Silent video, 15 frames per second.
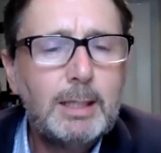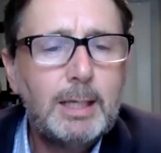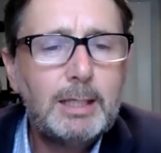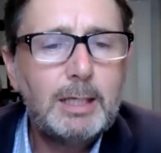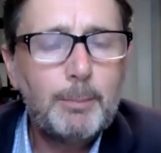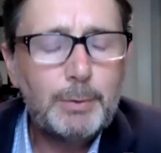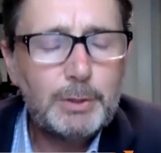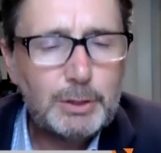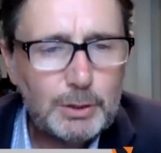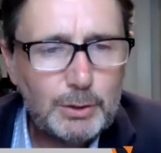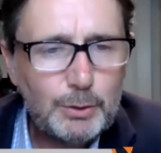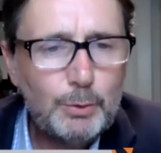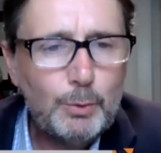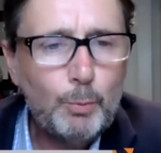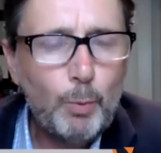Number
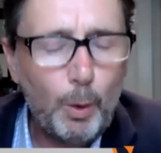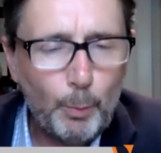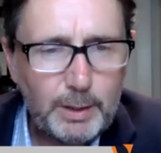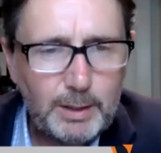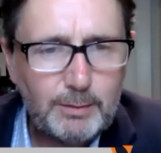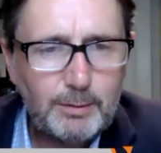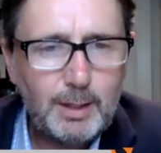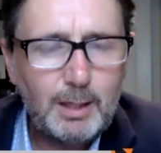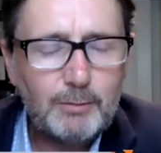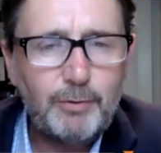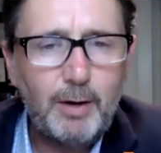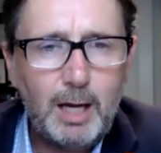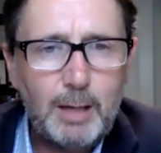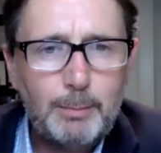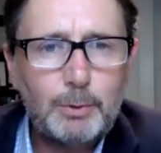two, what we think
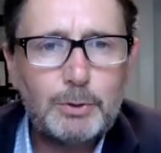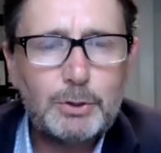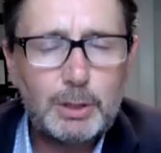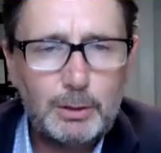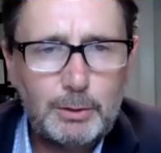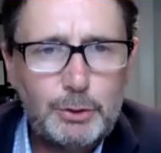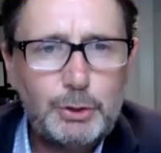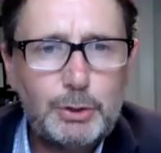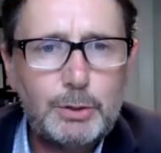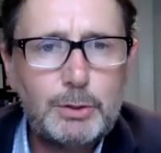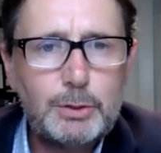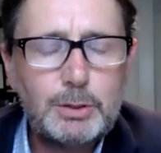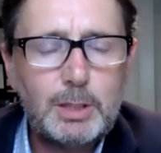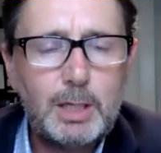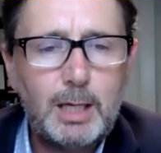viable
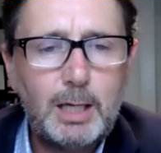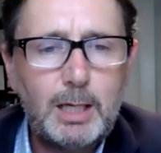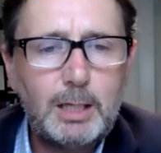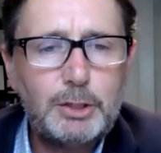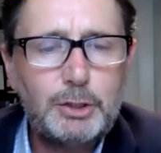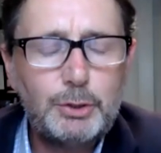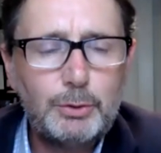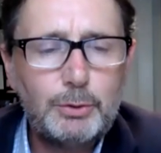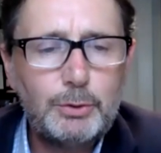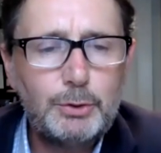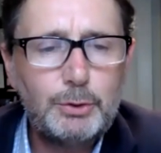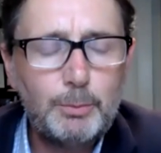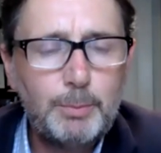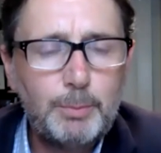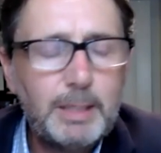solutions
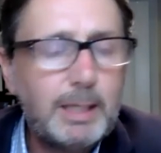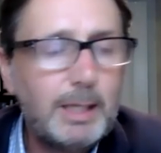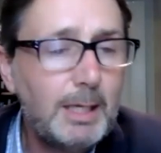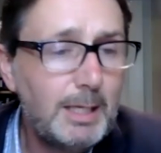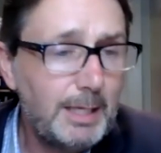should be.